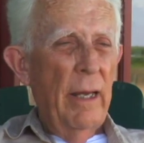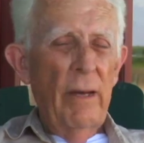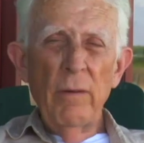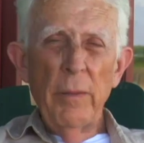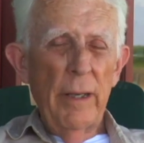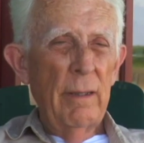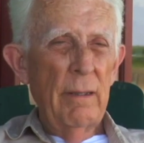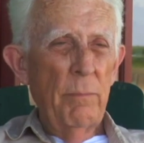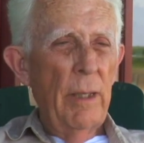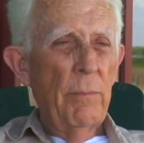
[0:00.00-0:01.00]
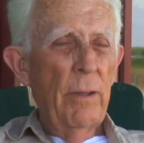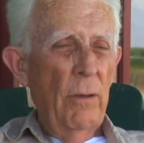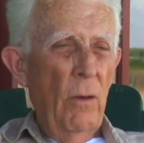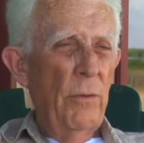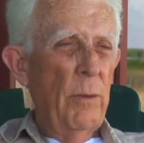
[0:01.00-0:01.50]
land. Everybody's people,
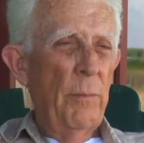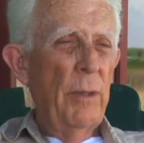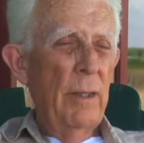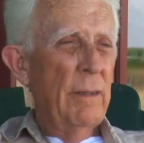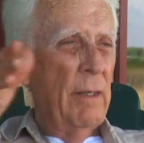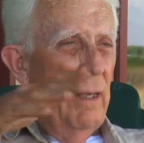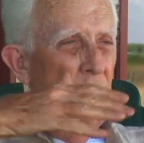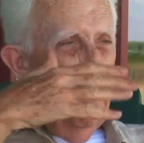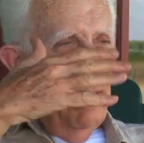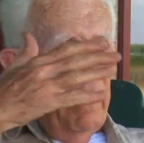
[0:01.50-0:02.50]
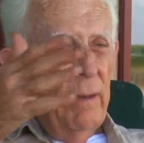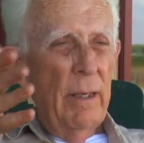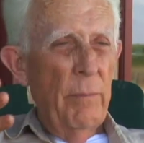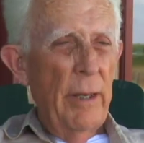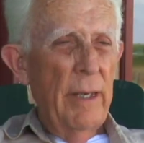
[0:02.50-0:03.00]
all human beings have
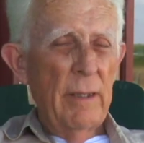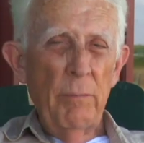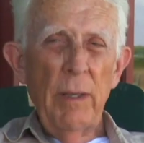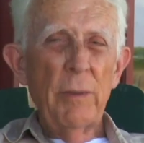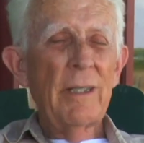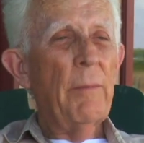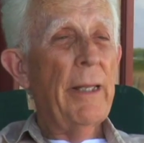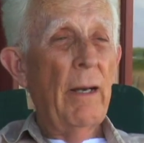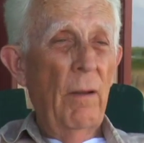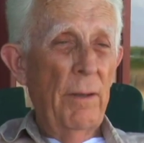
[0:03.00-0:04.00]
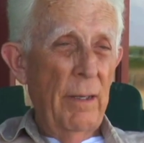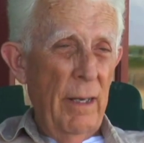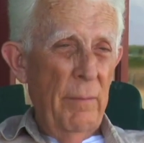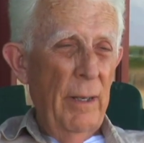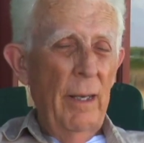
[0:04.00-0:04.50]
that capacity. People tell me that all the
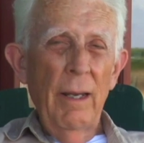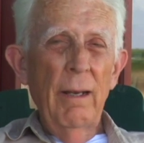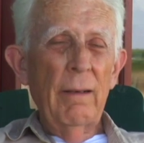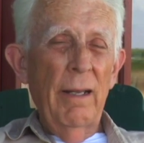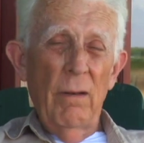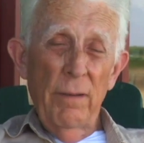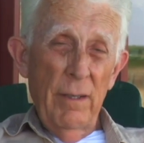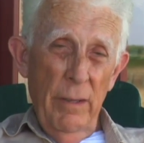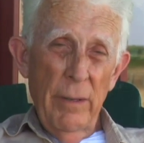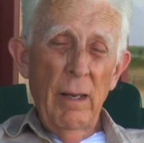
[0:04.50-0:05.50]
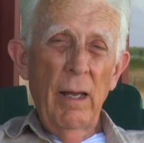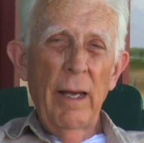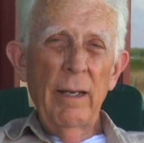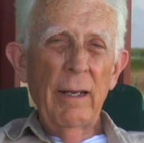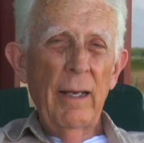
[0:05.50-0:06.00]
time. Not all the time, but a
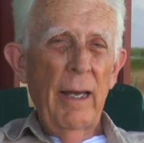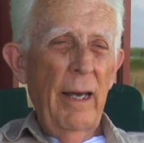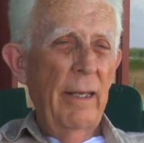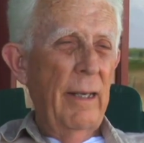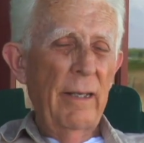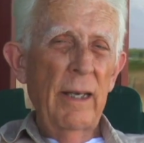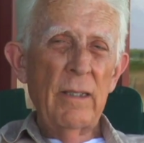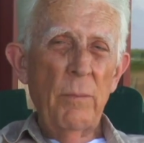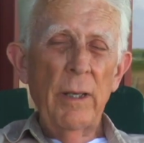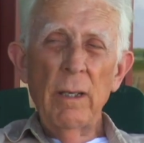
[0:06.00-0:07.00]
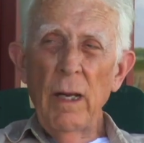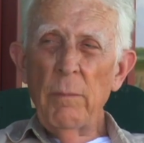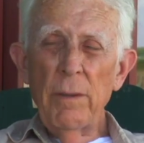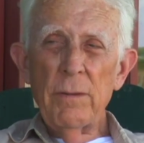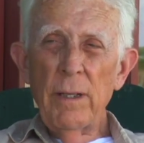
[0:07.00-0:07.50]
lot. And I, I take it as a big
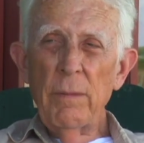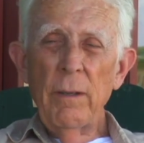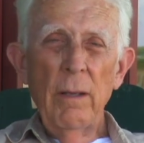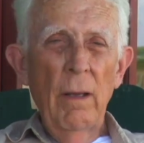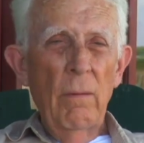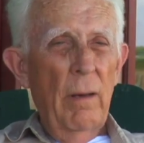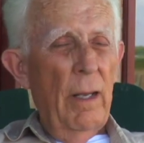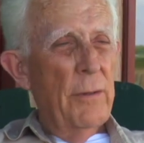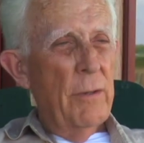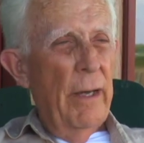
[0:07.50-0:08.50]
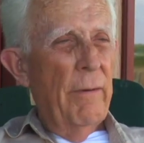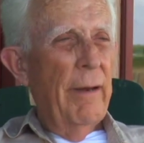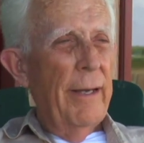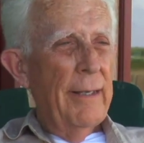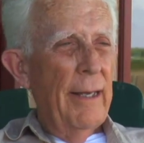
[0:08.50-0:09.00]
compliment. They say to me, well, I was
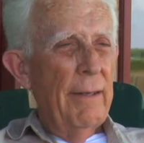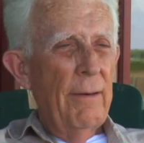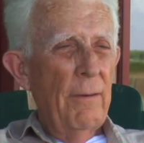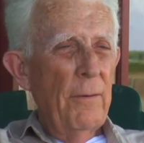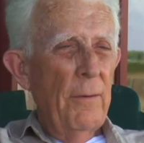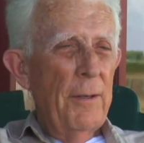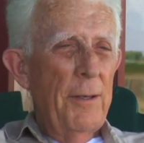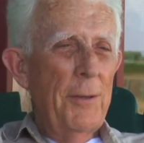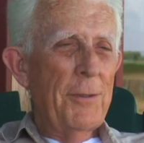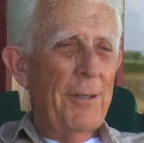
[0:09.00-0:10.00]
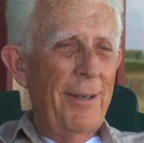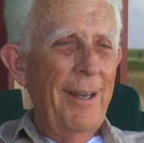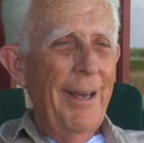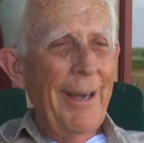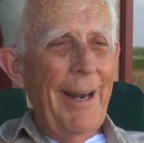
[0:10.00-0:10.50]
driving around I-10, you know, going to
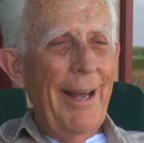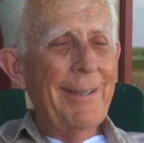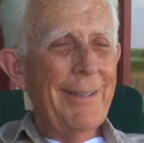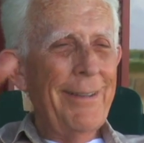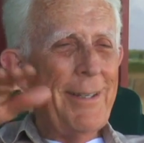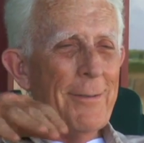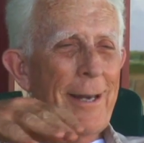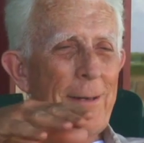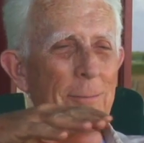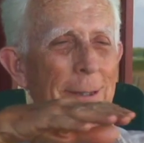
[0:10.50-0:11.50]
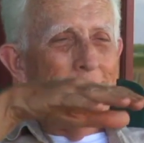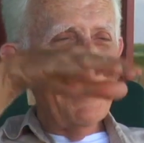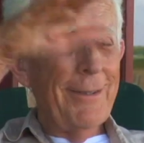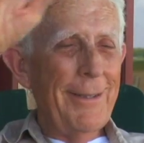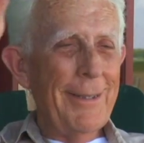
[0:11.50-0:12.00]
Houston, I saw these rice fields,
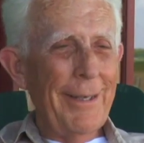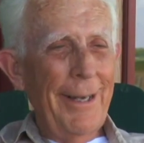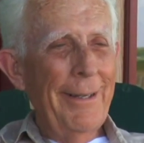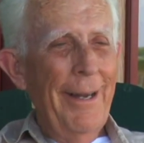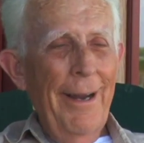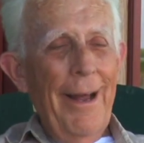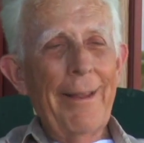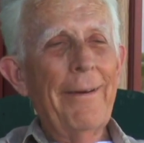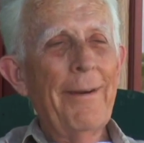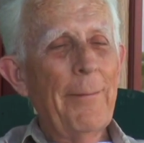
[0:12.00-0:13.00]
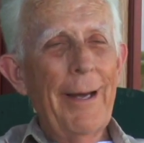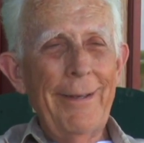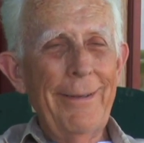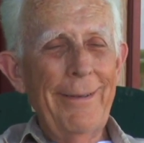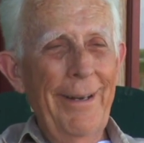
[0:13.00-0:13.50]
I saw these clouds, I thought
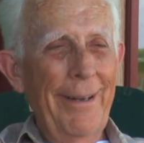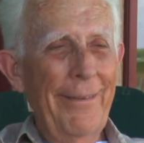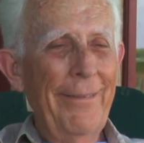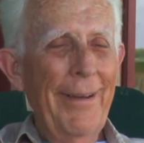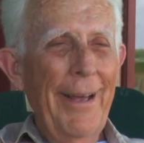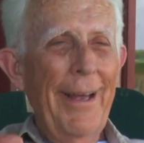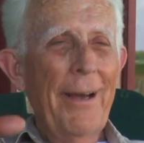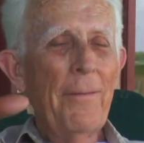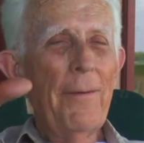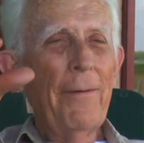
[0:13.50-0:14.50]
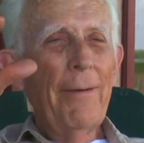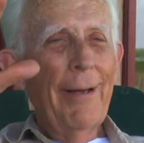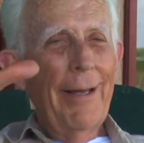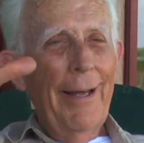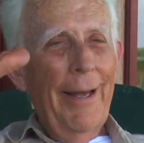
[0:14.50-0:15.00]
about you, you know. Well,
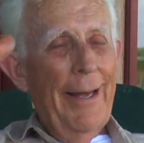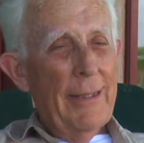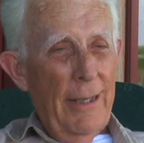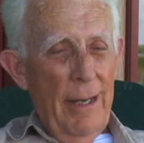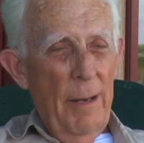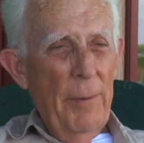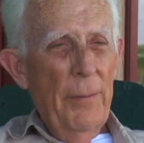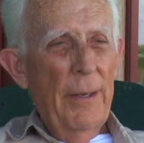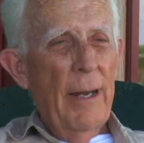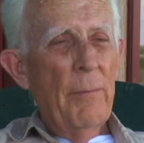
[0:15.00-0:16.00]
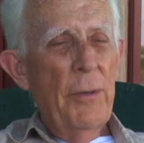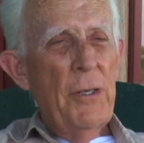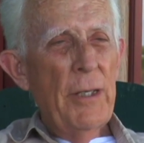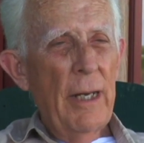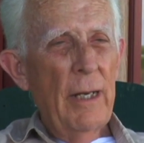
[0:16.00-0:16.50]
that's a compliment, I
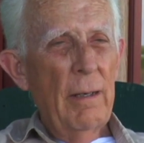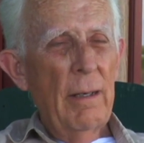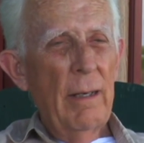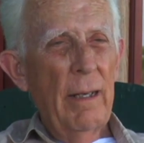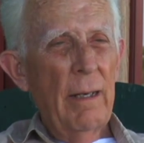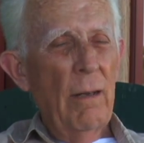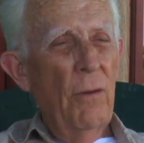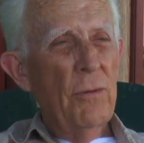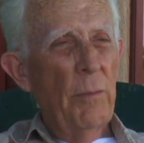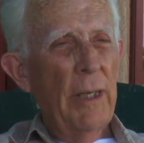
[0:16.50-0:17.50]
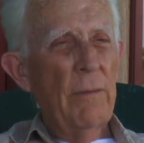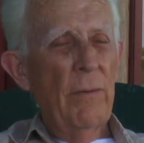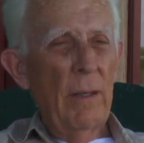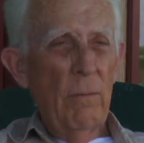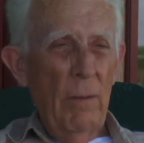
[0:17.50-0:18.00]
appreciate it, and it also makes
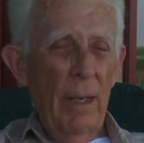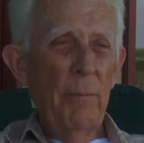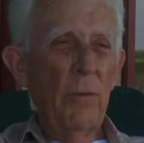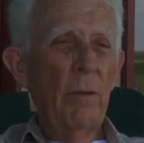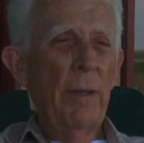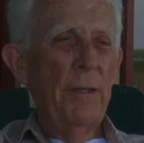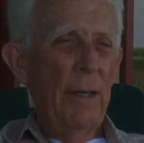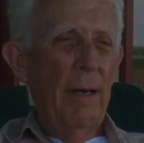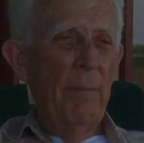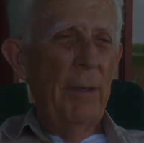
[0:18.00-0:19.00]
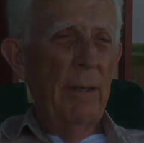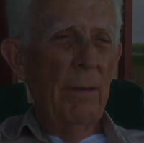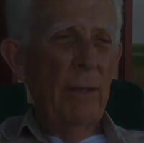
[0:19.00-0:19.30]
me feel like, well, I'm doing my job, you know,